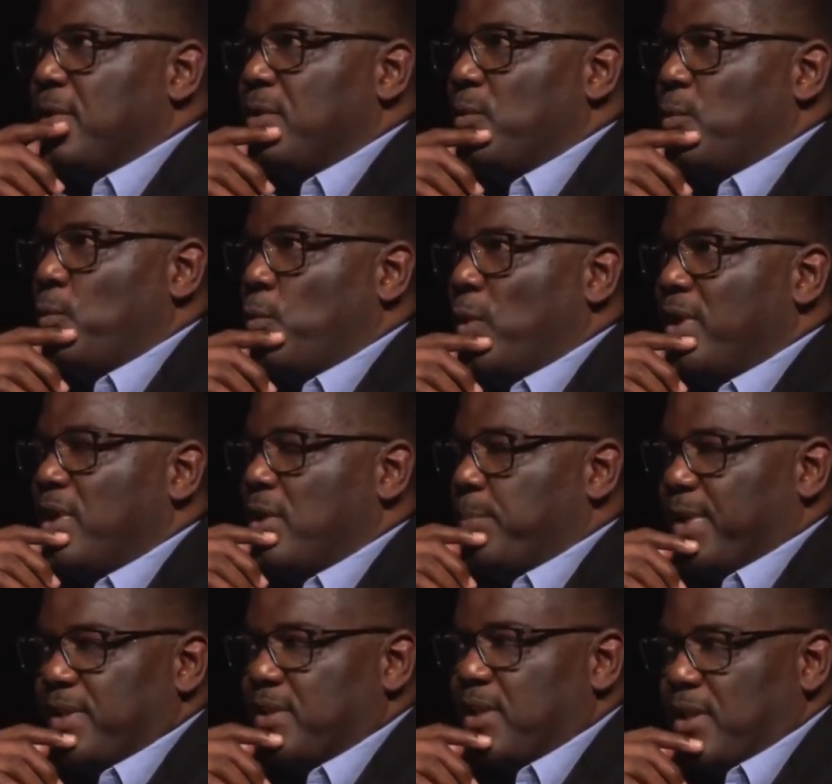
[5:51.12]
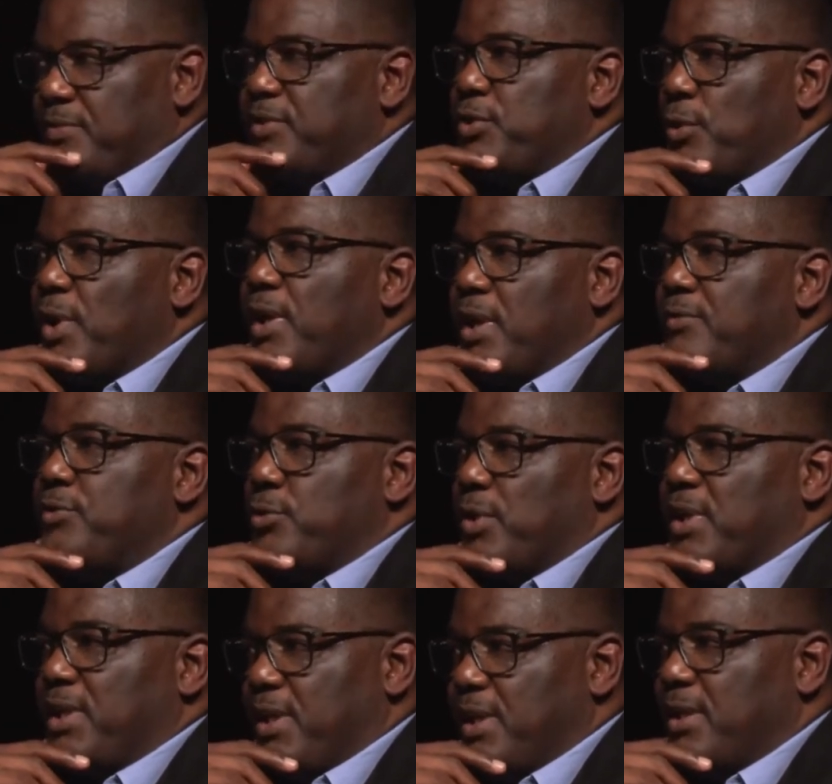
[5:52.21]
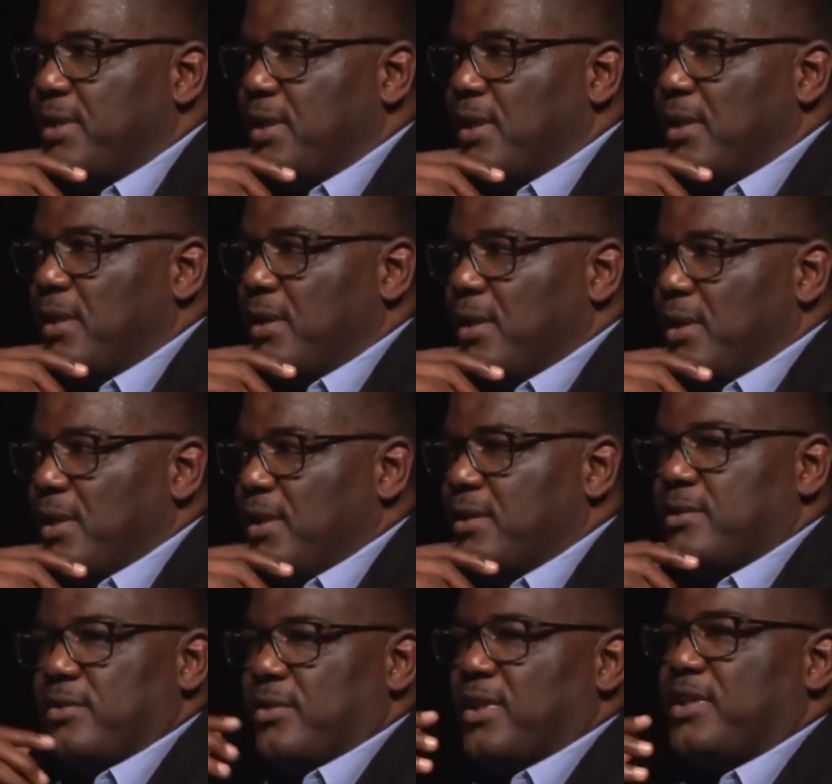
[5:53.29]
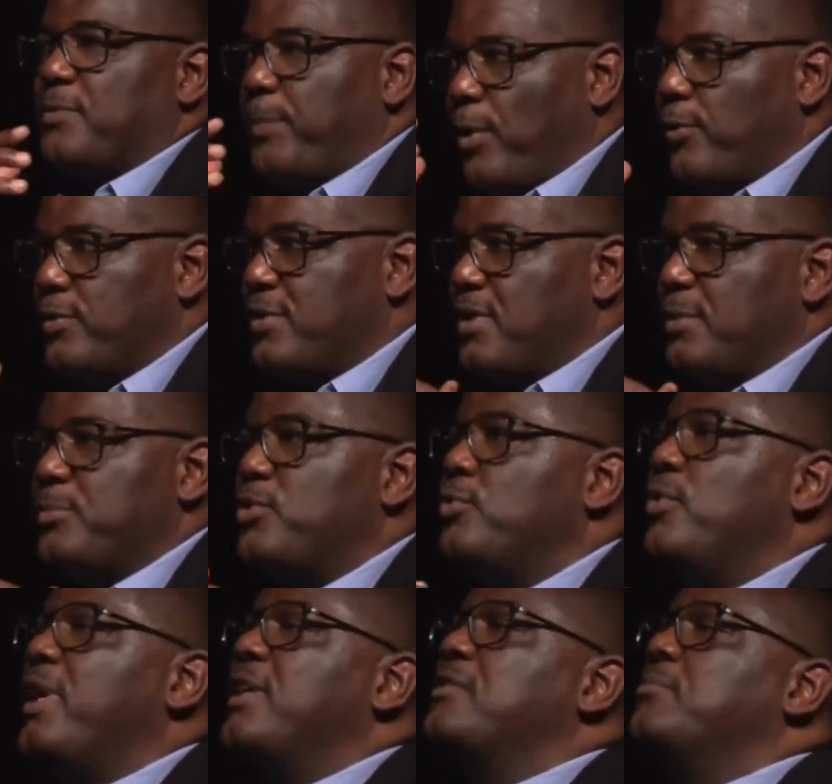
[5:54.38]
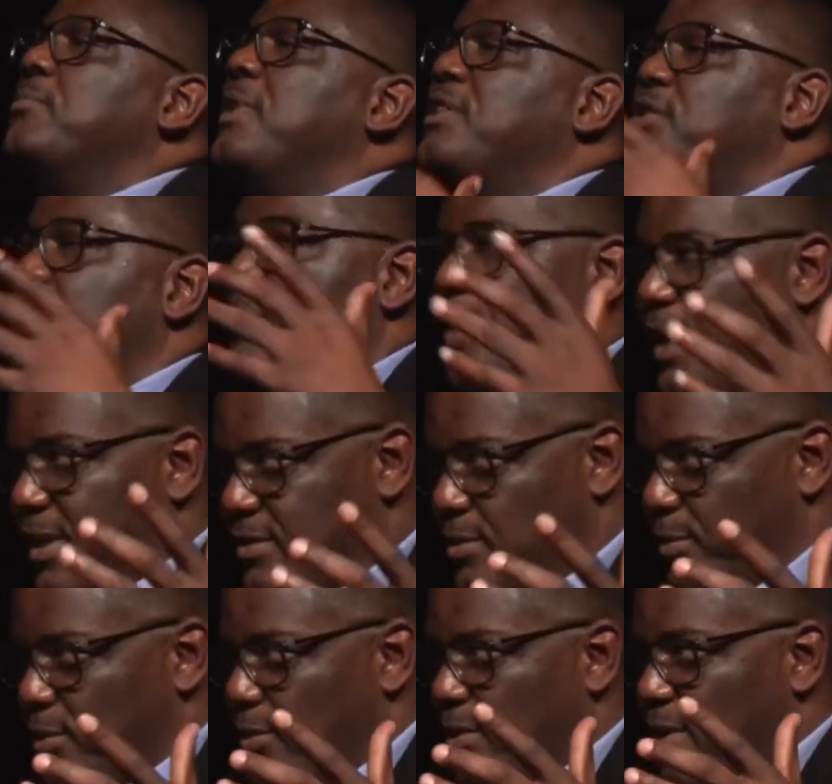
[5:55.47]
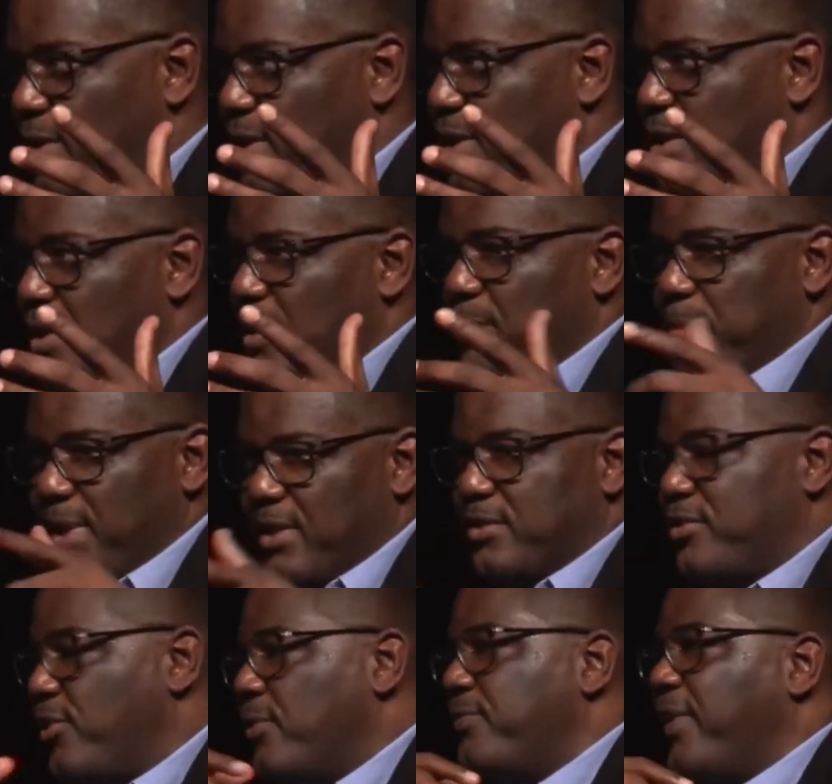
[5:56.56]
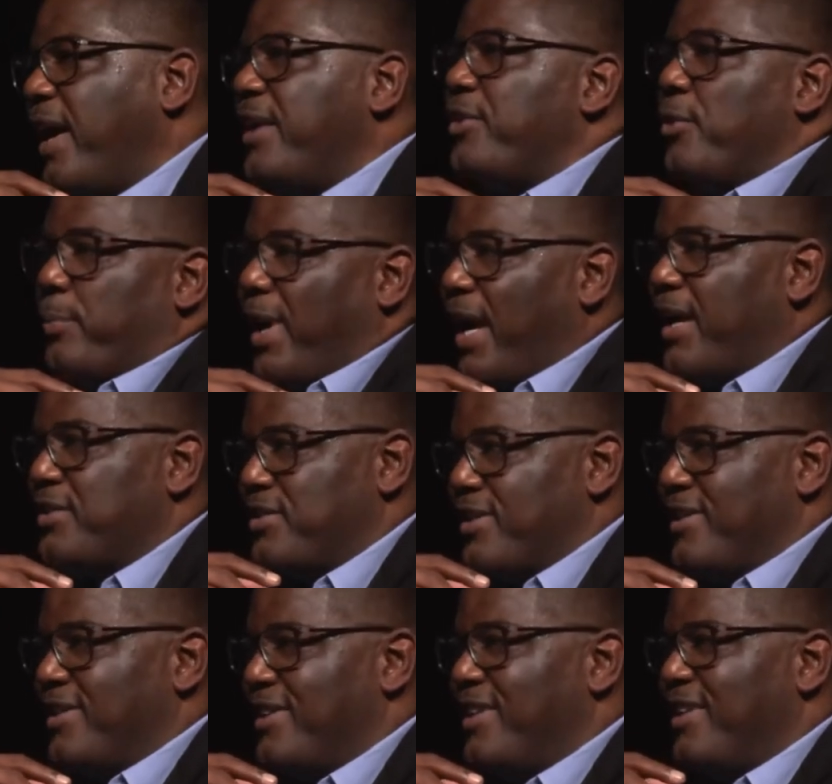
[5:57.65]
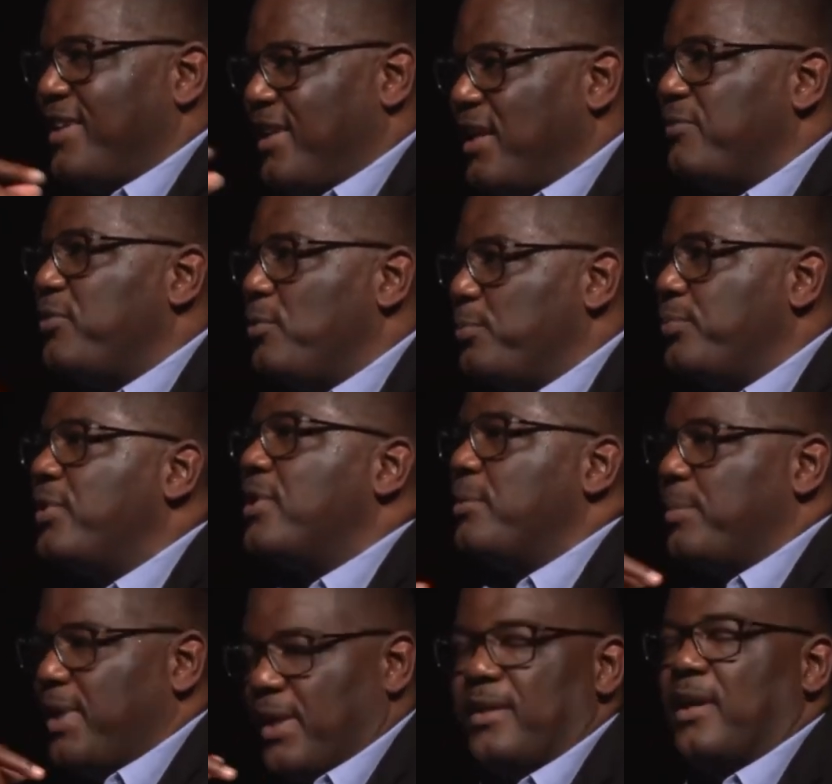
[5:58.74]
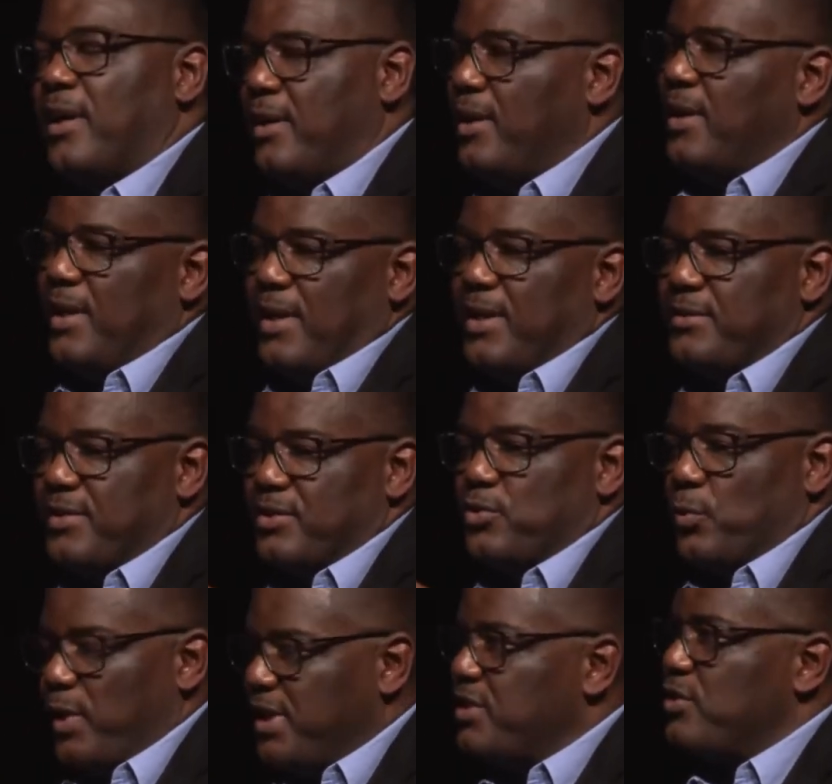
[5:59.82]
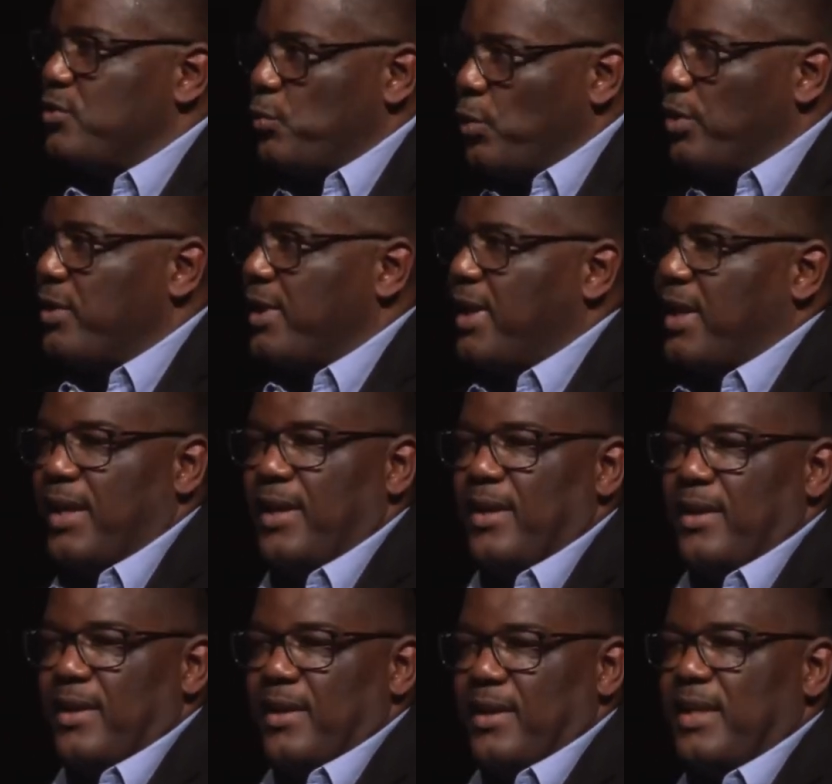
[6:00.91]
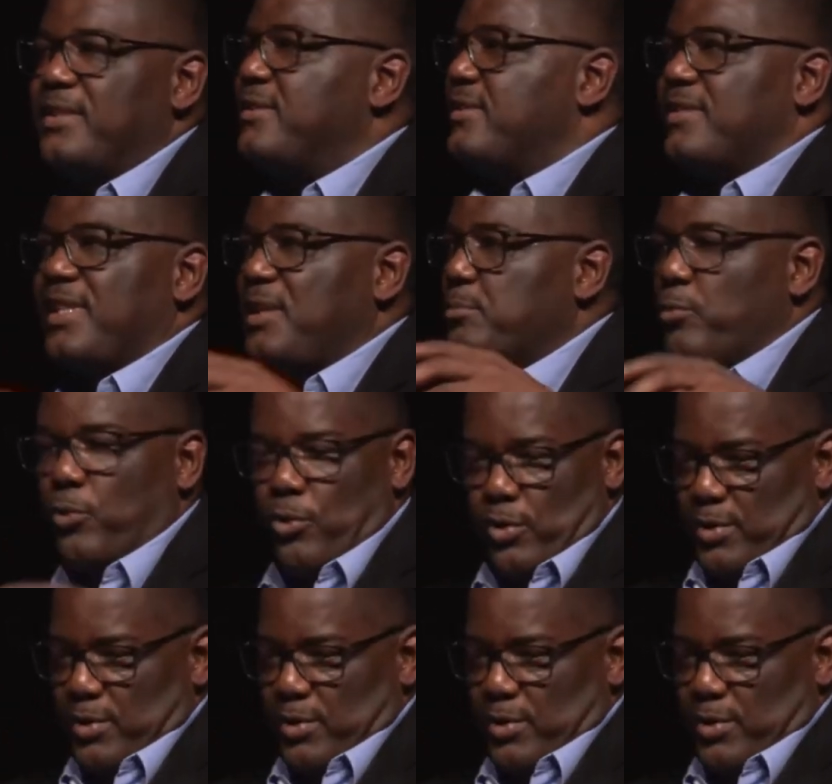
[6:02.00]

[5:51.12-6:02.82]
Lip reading: one of the best gifts you can give to a kid is to expose them to as much as possible, because they'll find their passion if you put them in situations where they can see more